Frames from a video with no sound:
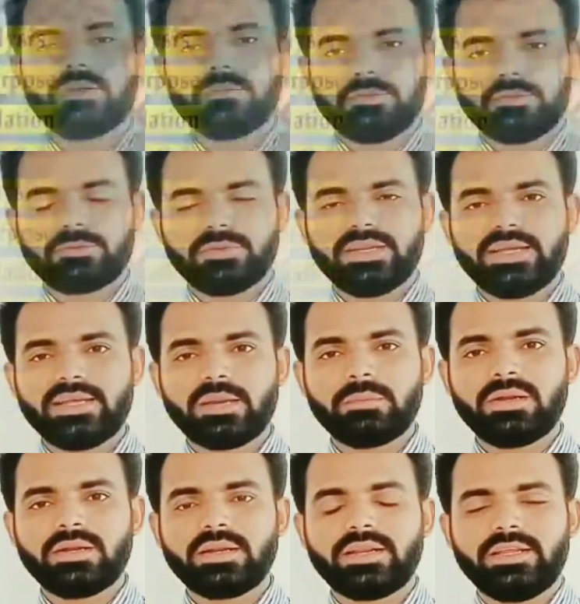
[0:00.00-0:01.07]

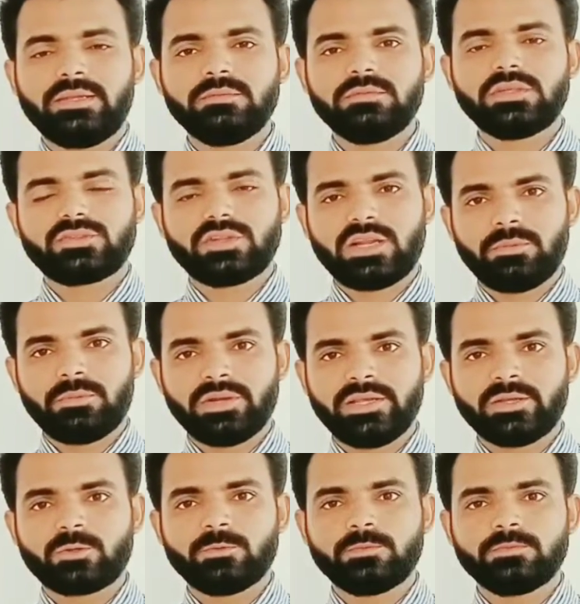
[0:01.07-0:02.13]
Bismillahirrahmanirrahim. Assalamu
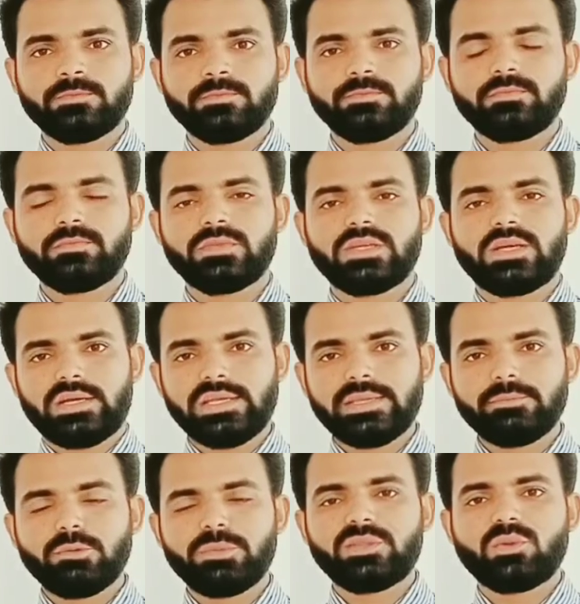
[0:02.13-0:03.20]
alaikum. I
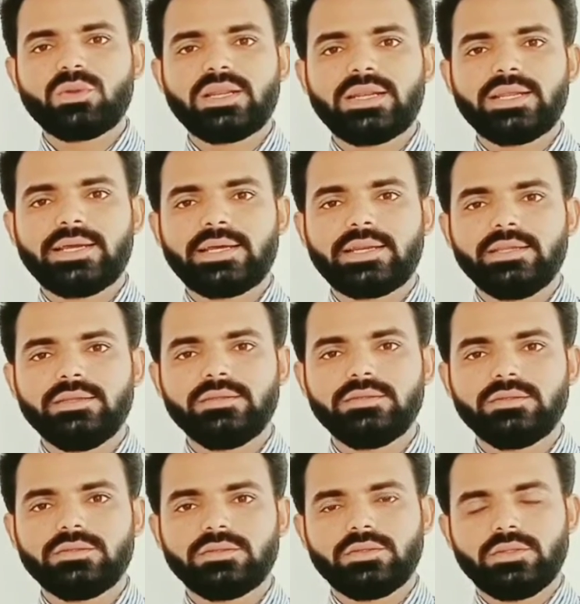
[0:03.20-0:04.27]
am Ubaid Laghari,
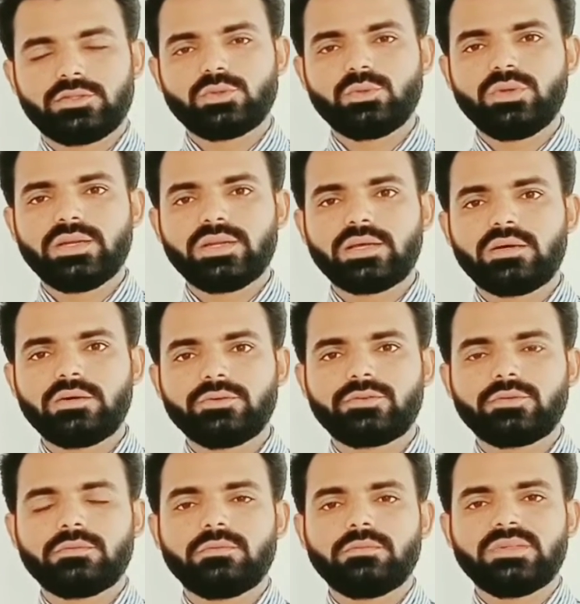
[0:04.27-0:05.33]
student
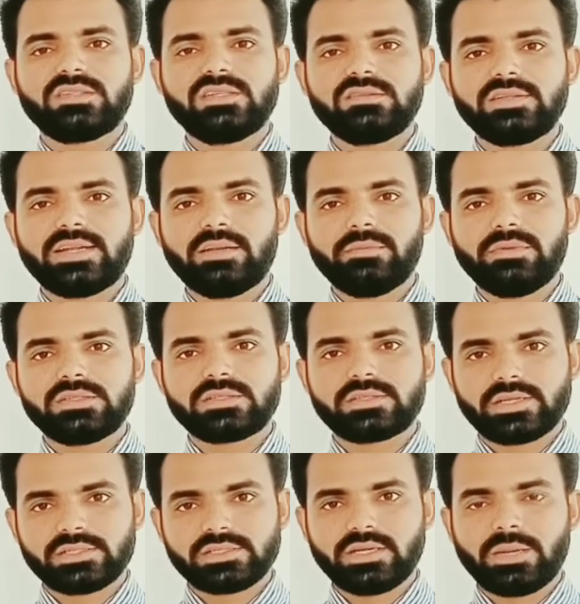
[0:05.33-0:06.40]
of Business
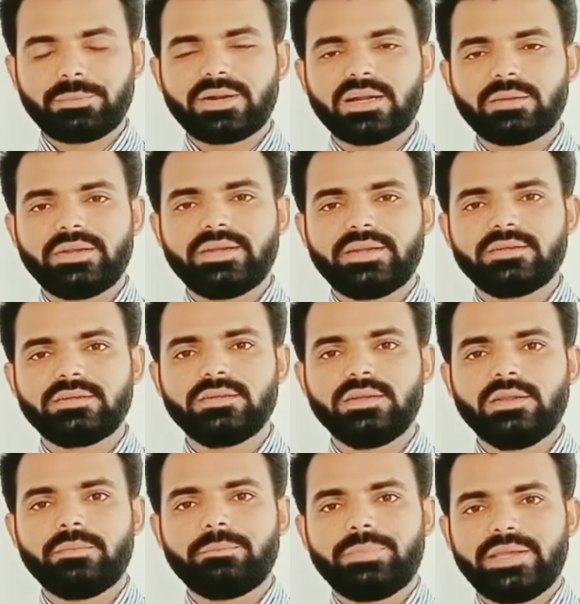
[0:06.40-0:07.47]
Administration Department,
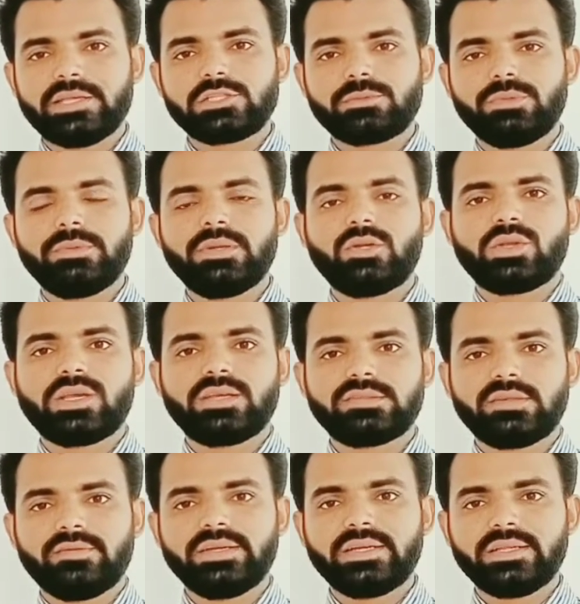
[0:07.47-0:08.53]
based
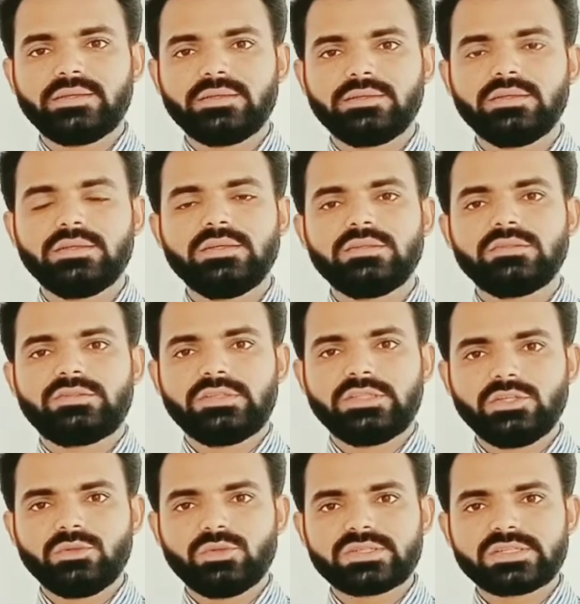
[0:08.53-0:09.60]
BB2K17, Sindh
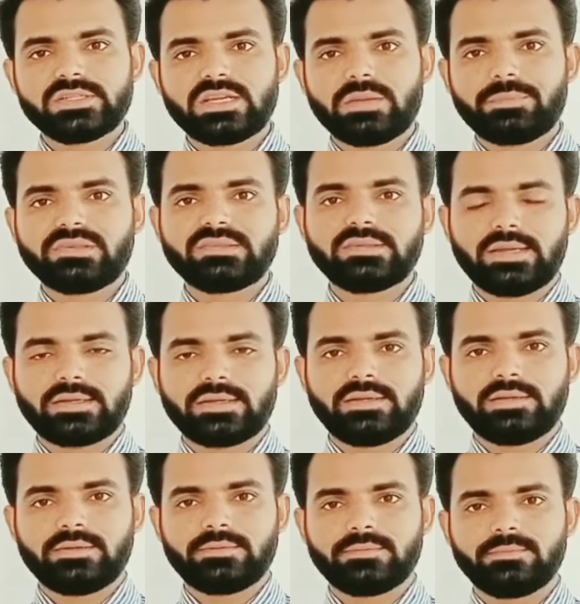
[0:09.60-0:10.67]
University Campus, Larkana.